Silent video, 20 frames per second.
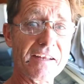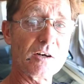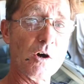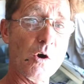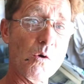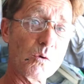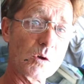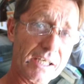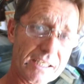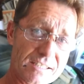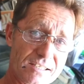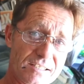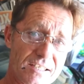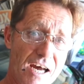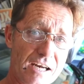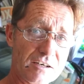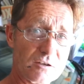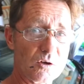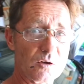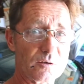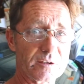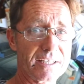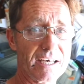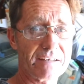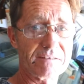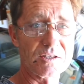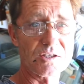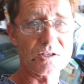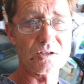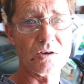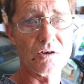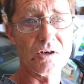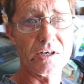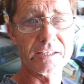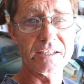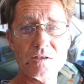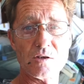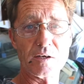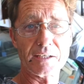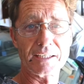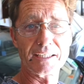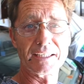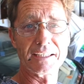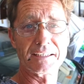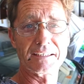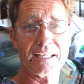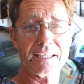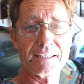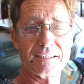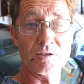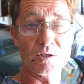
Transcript: then I'll get started on the other side so I can get that